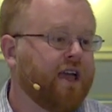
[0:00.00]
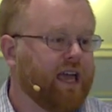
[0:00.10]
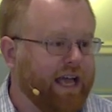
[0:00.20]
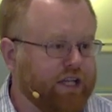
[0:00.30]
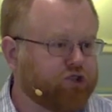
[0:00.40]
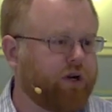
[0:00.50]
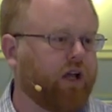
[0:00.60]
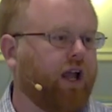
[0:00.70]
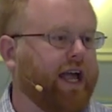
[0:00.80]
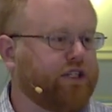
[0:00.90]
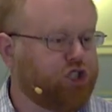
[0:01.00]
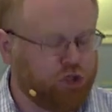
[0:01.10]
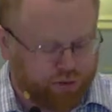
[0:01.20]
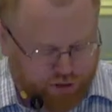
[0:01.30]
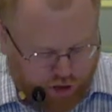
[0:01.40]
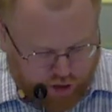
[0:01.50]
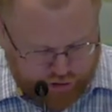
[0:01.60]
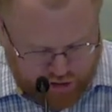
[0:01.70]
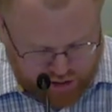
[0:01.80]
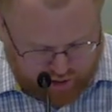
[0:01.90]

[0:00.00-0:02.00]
Israelites to return to the